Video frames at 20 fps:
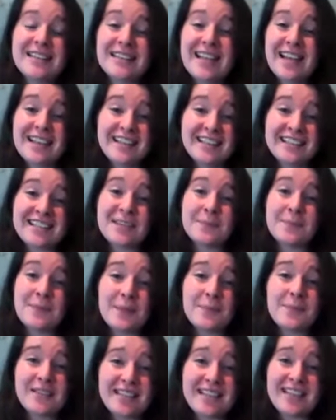And this can
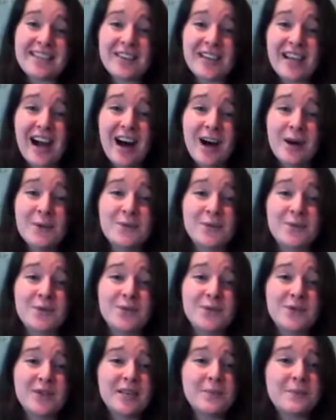be particularly
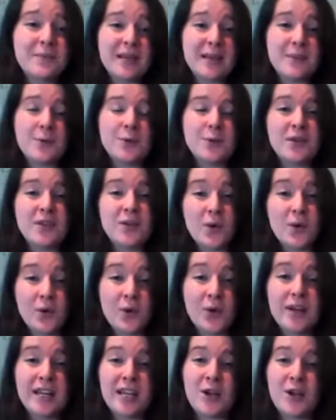harmful in people with
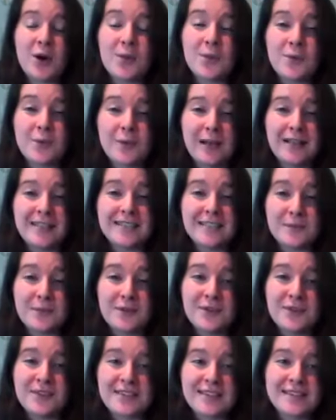already compromised
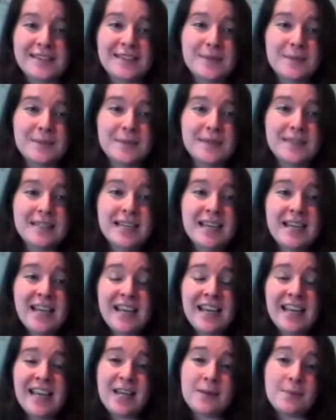immune systems.
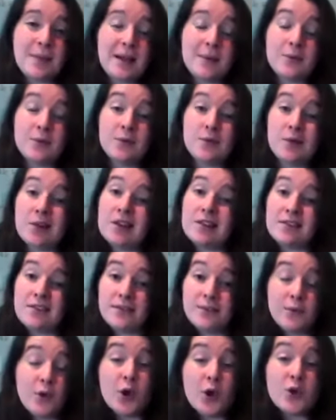In people with
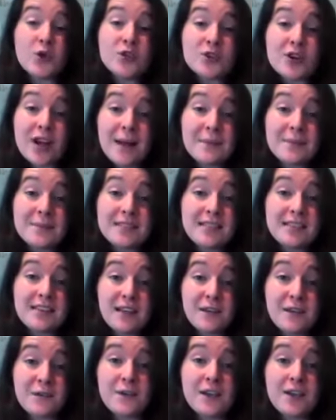no traps in
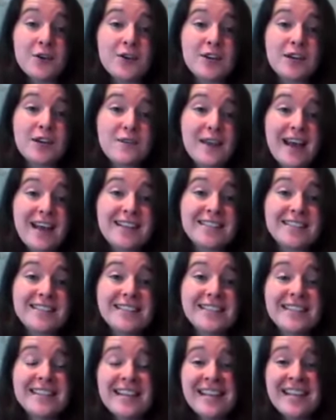their figurative
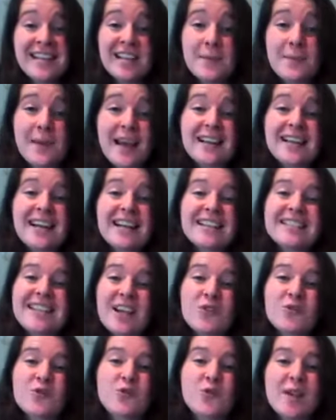houses, the bad guys
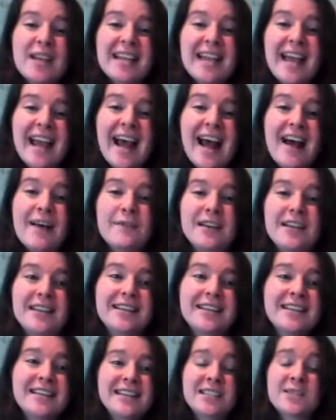can wreak havoc,
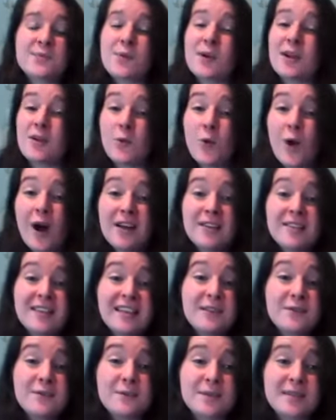spreading
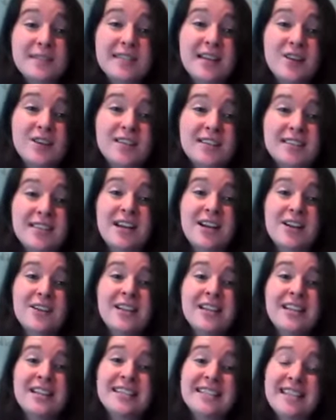wildly from cell to
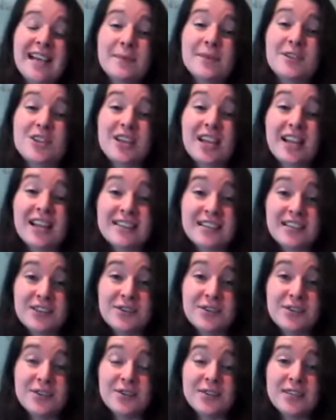cell, damaging our
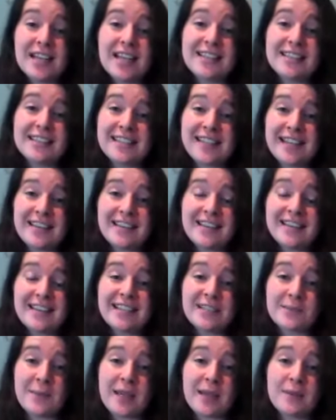tissues and sending
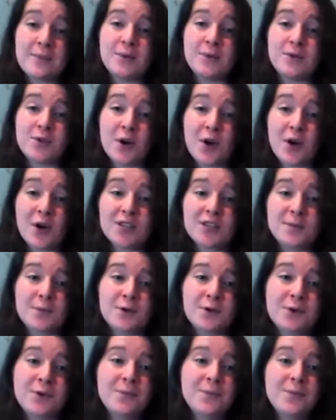these people to
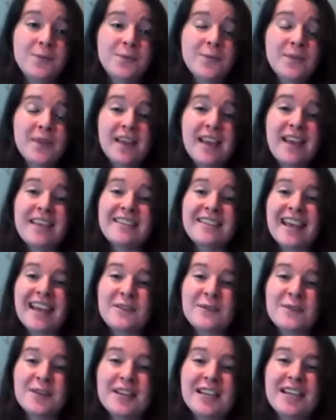hospital.
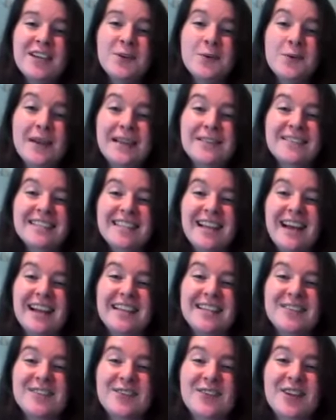Thankfully, we have
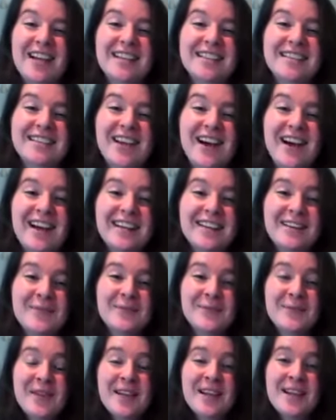science on our side.
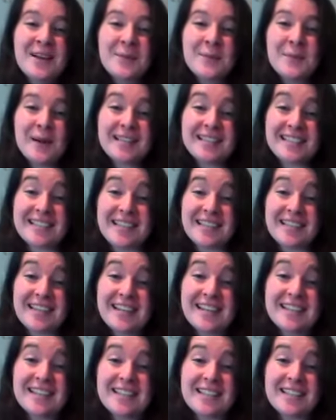By
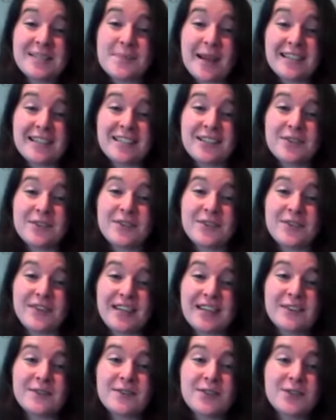studying these bacterial
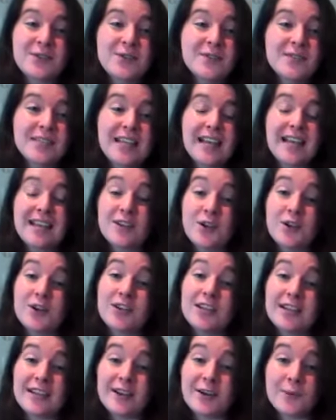thieves tools and
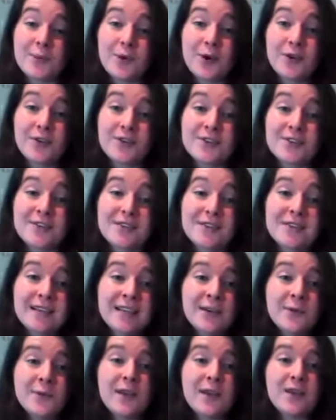learning their approaches,
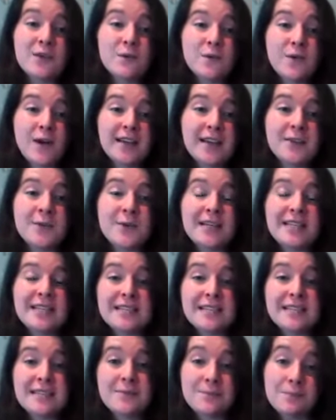we can find
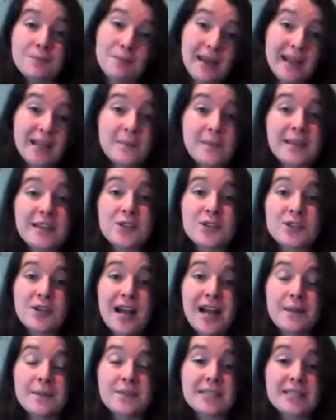ways to make better
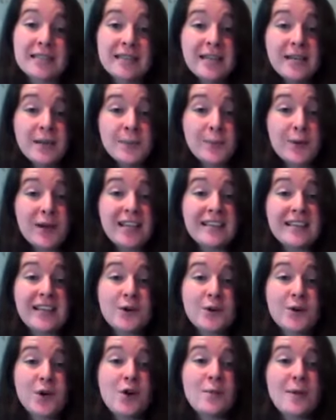traps, break their
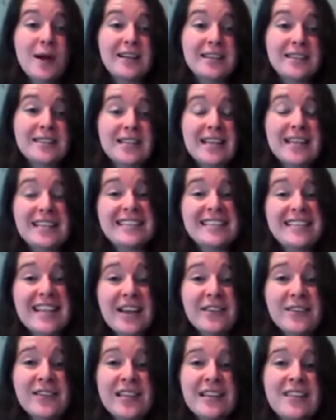crowbars, and
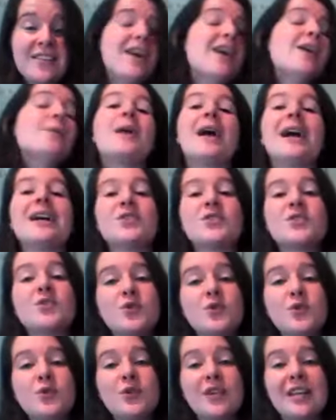sound the alarm as
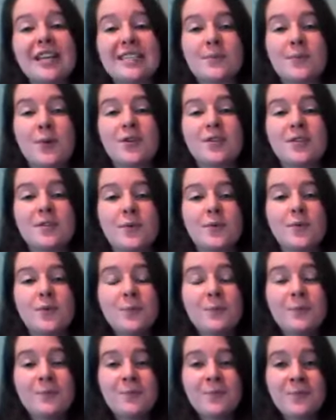soon as possible.
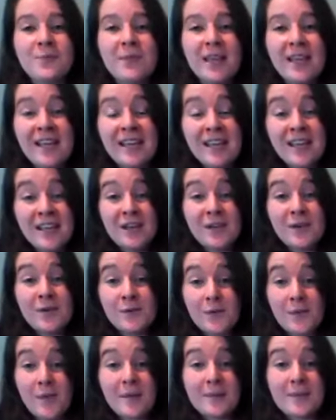
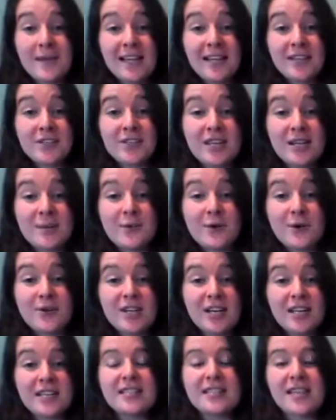For my PhD
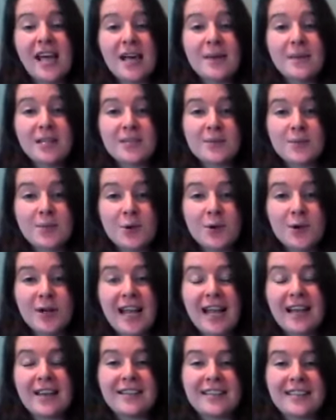project, I'm exploring
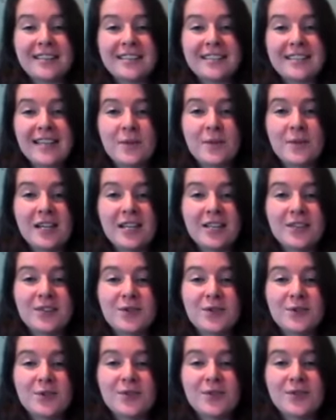how these Salmonella
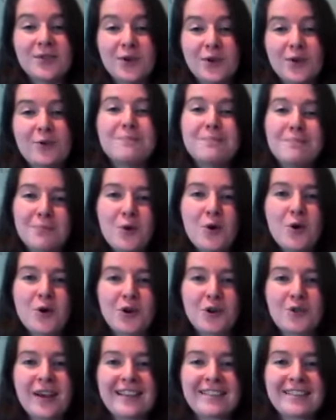tools, or more
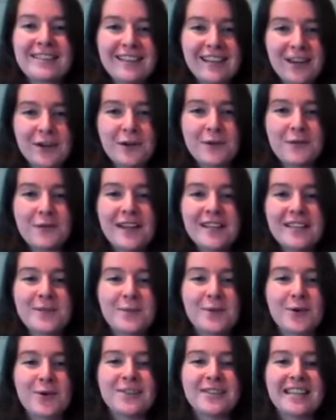correctly their effector
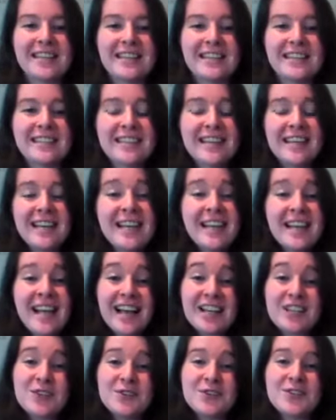proteins,
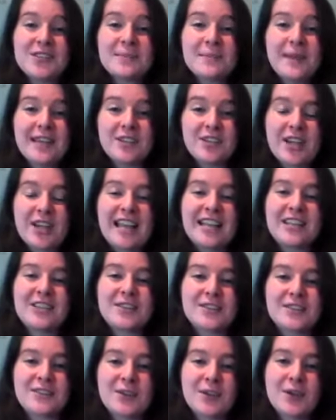are used to make
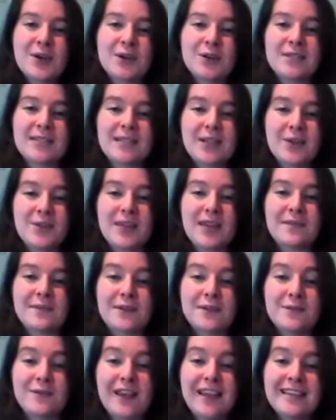changes to the host cell they've
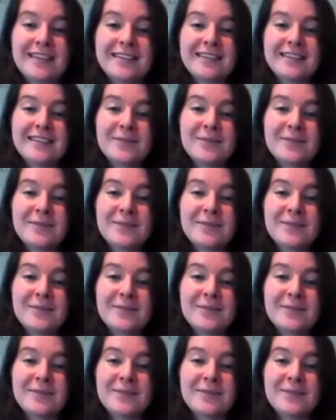invaded.